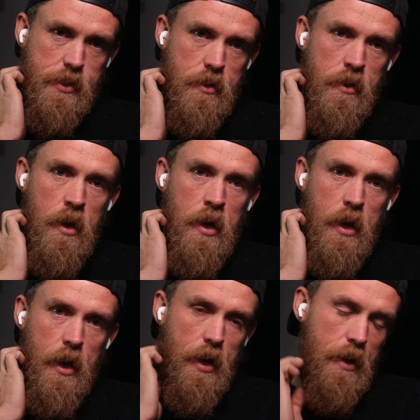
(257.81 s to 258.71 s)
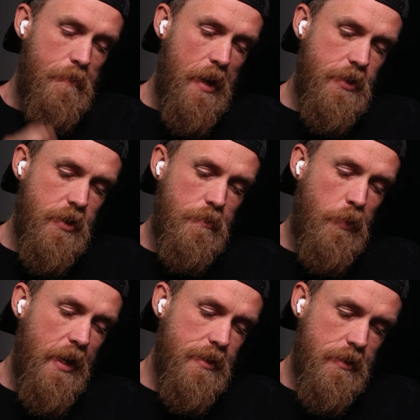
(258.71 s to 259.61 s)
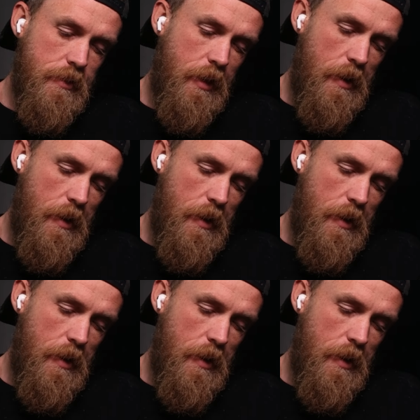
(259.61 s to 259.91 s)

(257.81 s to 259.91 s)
Okay. And I imagine browser